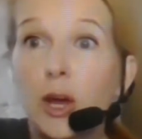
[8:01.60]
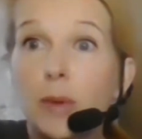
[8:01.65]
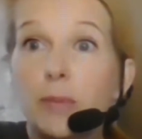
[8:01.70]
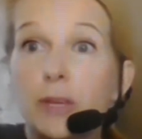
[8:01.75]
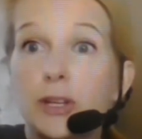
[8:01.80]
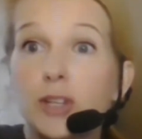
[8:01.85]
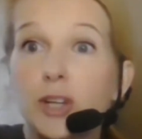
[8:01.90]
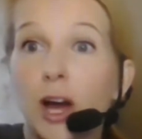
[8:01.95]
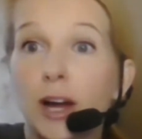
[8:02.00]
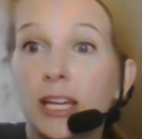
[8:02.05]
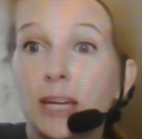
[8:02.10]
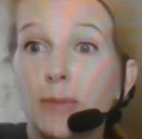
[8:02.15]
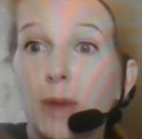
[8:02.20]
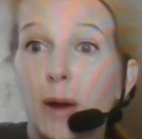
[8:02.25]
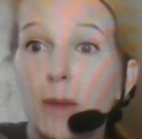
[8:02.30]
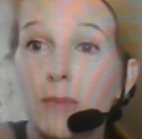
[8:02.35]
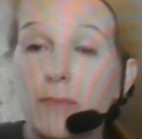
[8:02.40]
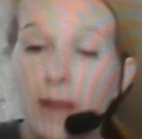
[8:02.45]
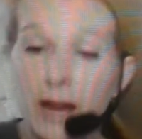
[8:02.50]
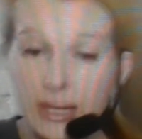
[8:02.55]
but talking
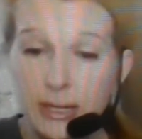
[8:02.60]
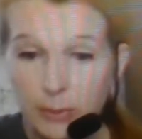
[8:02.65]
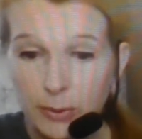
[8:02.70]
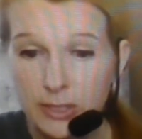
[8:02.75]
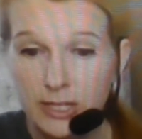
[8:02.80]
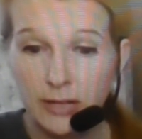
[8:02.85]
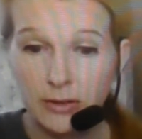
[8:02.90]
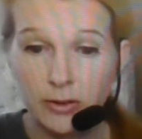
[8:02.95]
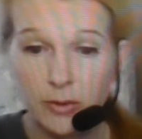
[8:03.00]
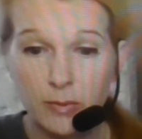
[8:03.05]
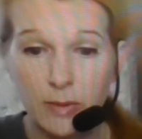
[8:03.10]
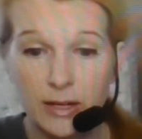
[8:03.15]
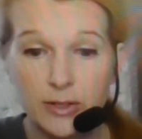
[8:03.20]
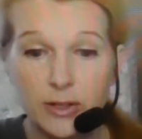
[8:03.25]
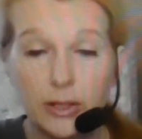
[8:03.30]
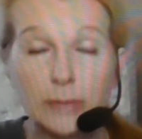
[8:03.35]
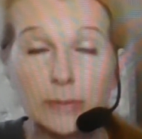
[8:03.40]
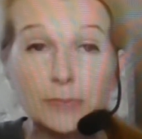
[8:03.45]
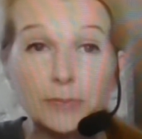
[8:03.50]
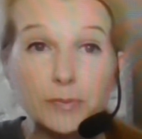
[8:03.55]
about my particular
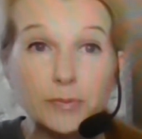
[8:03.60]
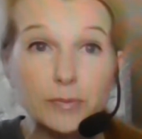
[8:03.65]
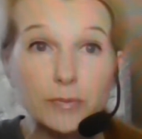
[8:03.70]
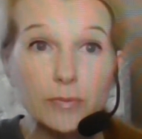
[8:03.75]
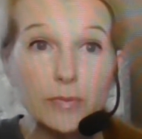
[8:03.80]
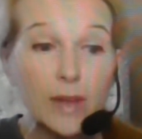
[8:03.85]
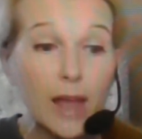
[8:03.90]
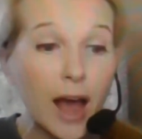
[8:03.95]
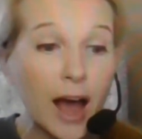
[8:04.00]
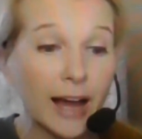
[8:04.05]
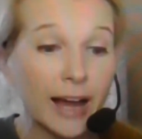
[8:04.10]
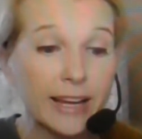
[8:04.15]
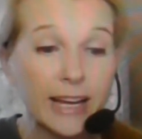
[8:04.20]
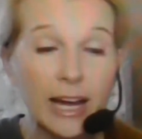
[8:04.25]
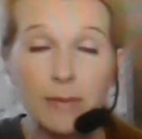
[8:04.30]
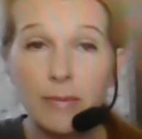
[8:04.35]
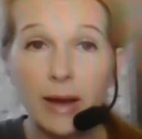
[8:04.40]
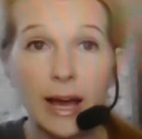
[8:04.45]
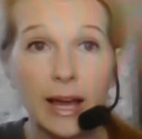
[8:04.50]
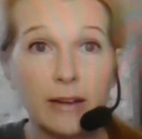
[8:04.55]
mixer, I
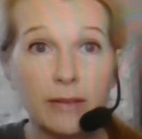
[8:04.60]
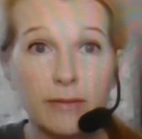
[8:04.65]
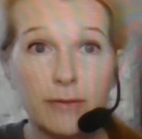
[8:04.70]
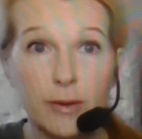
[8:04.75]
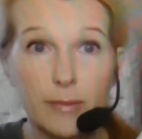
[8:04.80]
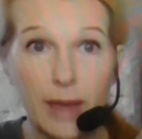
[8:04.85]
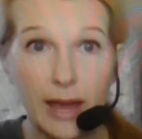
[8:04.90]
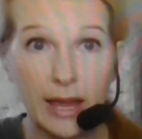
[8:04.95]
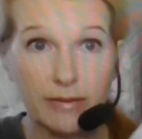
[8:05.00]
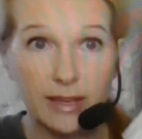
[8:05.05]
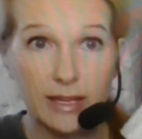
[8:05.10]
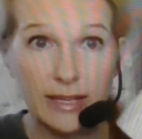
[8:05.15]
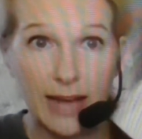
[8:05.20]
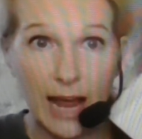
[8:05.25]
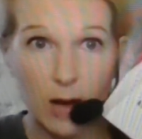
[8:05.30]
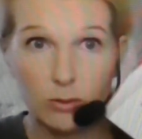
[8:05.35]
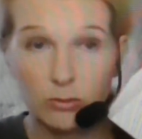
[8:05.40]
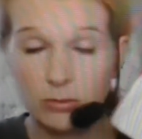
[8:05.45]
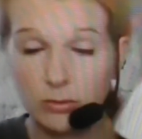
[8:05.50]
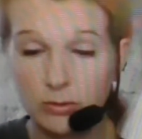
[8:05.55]
got mine from AV
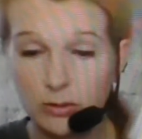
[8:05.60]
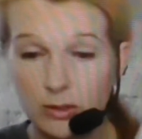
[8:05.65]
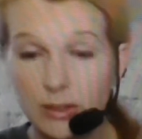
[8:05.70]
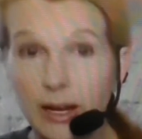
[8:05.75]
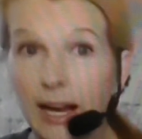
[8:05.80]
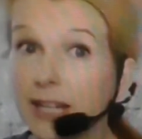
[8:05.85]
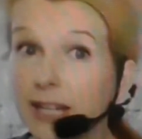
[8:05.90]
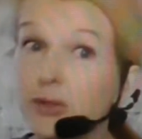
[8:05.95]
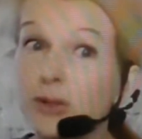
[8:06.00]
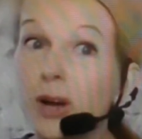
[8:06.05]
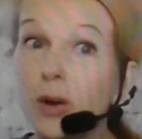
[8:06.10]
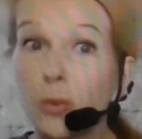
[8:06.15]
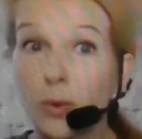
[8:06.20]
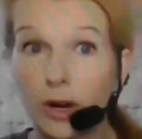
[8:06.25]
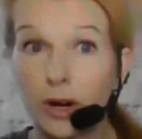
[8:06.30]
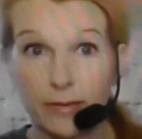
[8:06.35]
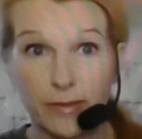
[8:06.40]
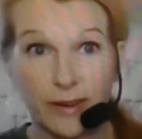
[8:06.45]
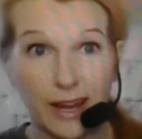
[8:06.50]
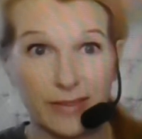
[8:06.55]
Now. I do not
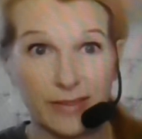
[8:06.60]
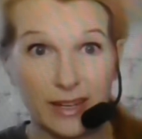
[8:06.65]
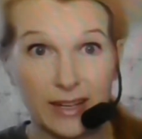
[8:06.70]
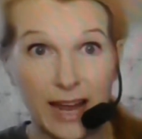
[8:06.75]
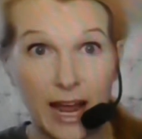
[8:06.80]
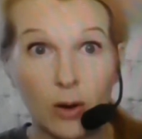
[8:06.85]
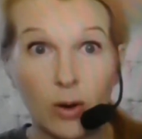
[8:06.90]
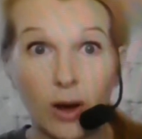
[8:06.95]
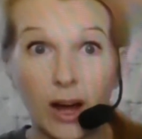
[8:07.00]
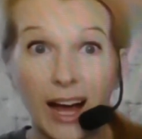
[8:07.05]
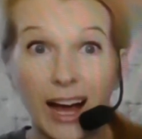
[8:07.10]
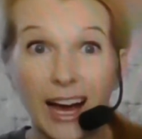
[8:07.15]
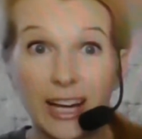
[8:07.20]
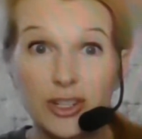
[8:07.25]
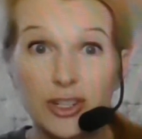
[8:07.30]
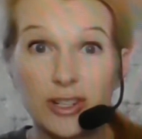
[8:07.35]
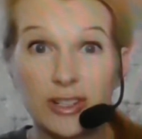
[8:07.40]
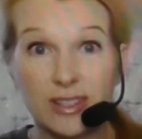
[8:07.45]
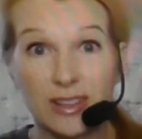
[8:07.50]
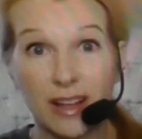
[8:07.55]
work for AV Now. I
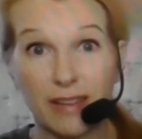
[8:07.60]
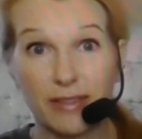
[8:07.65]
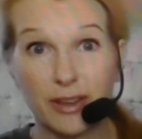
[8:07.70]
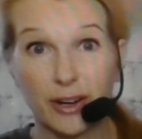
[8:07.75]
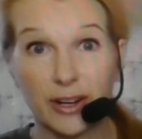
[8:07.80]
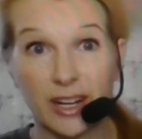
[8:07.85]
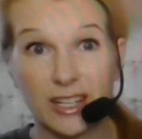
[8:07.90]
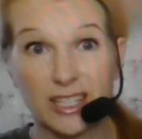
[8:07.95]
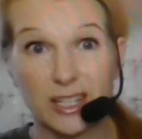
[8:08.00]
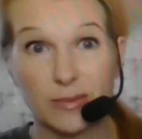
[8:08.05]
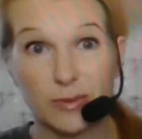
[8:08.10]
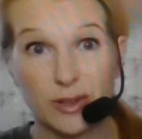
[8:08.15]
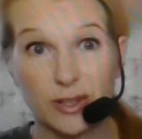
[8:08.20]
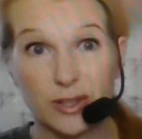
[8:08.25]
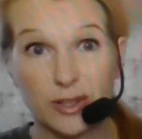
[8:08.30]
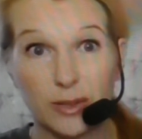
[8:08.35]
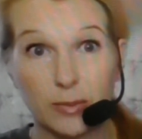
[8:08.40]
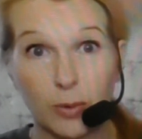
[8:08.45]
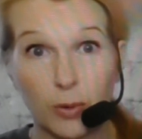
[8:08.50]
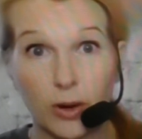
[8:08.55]
just love their customer
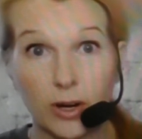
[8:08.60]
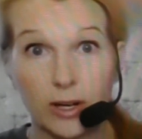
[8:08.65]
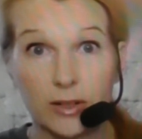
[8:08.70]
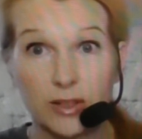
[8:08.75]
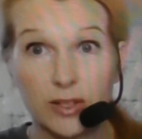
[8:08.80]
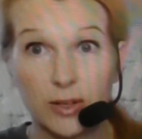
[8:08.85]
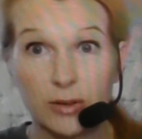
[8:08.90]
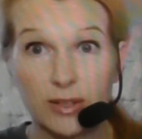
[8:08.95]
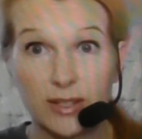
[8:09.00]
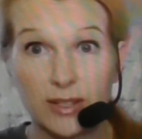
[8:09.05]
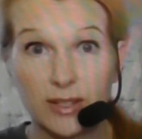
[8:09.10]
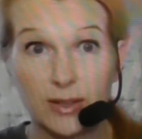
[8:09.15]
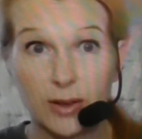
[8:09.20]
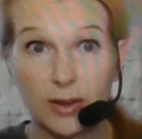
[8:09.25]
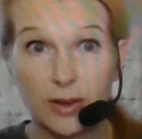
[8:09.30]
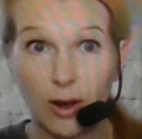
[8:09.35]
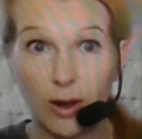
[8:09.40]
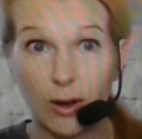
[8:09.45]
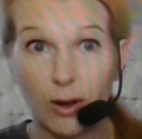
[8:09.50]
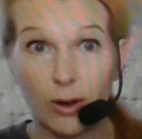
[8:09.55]
support. So this is
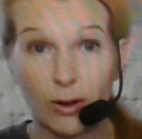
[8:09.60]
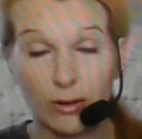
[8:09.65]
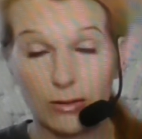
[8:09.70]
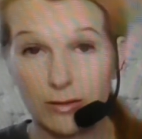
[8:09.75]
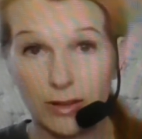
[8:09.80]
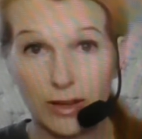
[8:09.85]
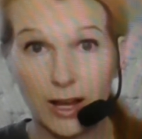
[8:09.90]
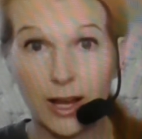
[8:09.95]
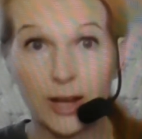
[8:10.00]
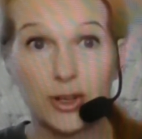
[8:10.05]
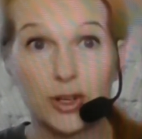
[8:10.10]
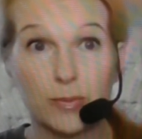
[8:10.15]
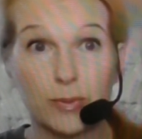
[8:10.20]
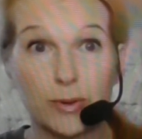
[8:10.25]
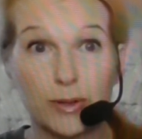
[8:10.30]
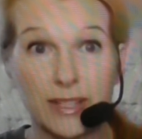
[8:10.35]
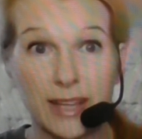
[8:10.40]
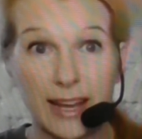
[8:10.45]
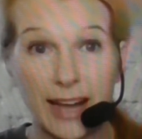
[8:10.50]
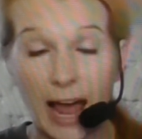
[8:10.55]
all
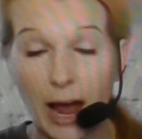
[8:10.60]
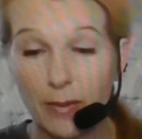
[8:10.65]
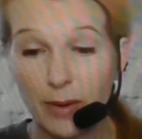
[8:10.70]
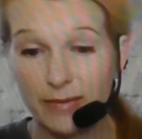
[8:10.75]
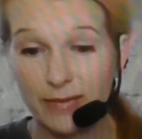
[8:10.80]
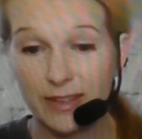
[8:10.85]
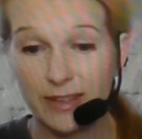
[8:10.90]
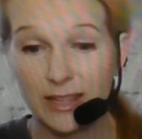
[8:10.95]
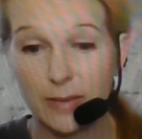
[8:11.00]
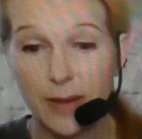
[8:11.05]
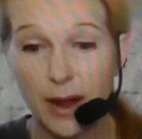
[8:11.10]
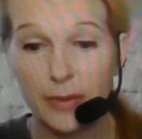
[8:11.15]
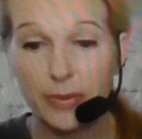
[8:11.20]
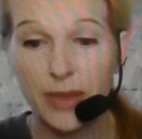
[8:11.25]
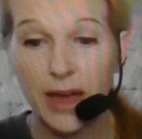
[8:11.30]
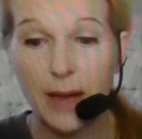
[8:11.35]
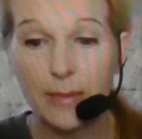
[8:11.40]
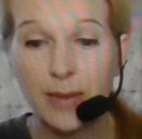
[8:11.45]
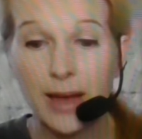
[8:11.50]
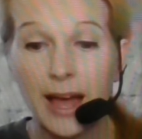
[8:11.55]
100% how I feel about them.